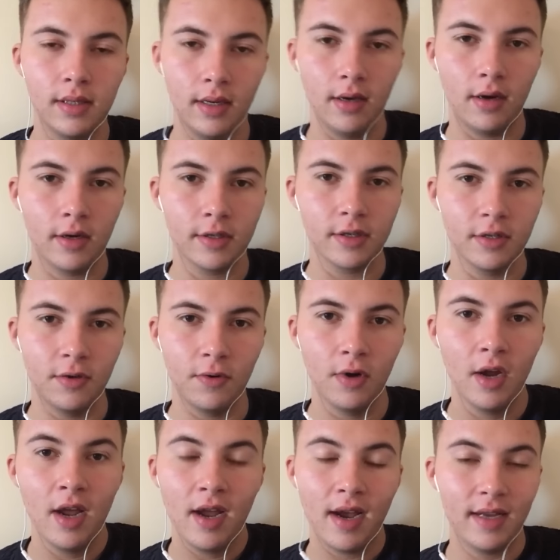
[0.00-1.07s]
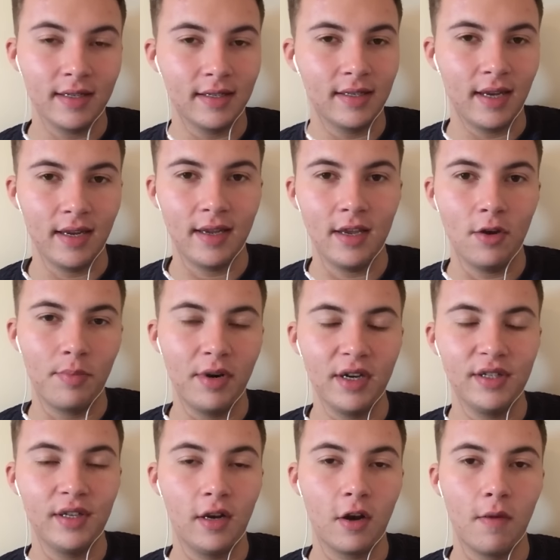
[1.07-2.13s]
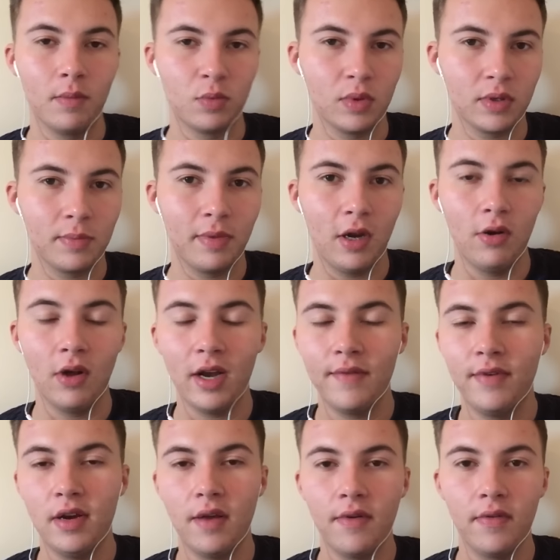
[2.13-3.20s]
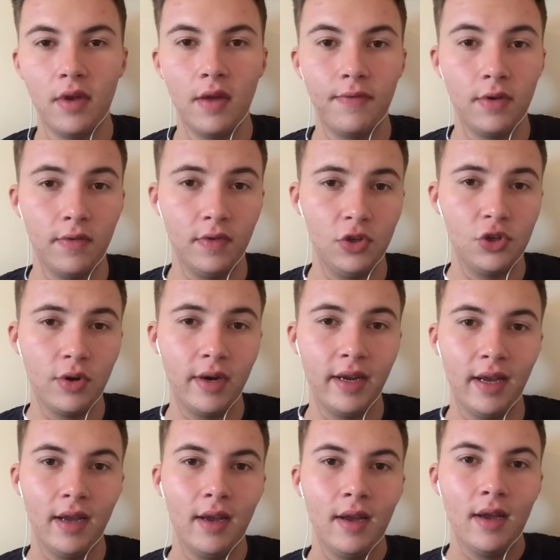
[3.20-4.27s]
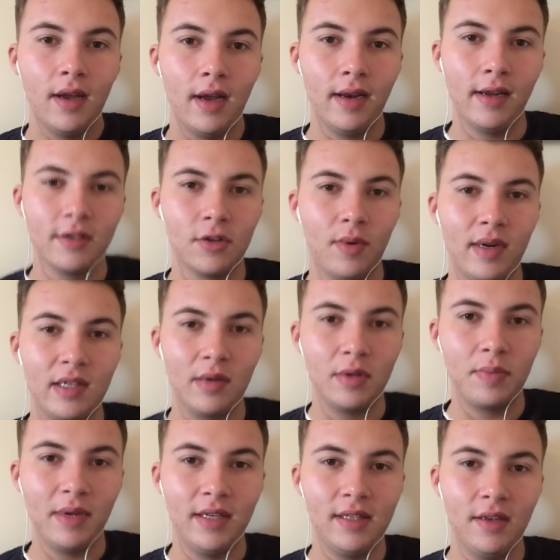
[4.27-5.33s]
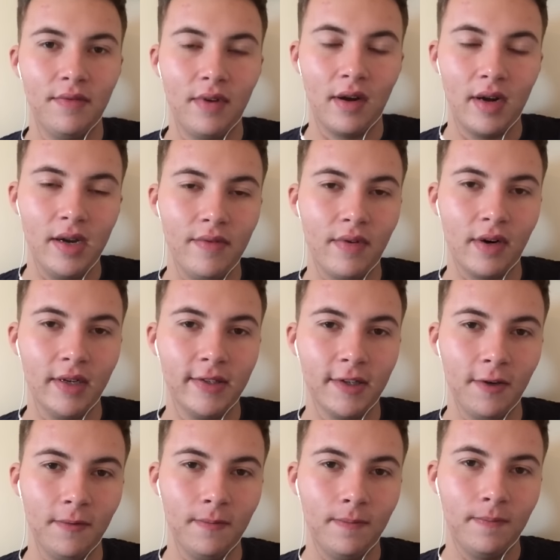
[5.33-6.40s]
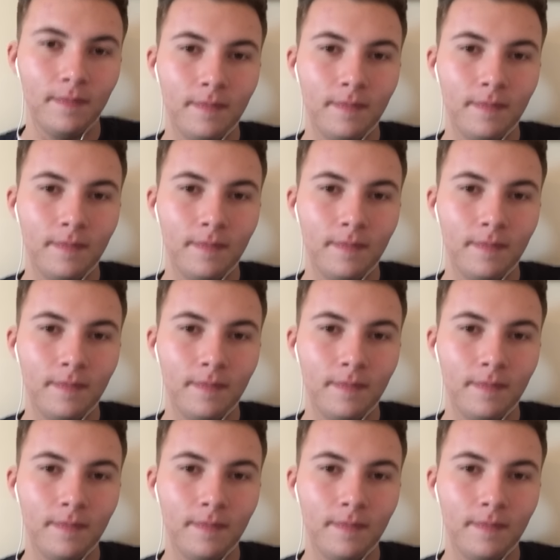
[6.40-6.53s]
to the Arsenal. As I say, get your predictions in the comments box below. Like the video if you've enjoyed it. And as always, I'll be speaking to you very, very soon.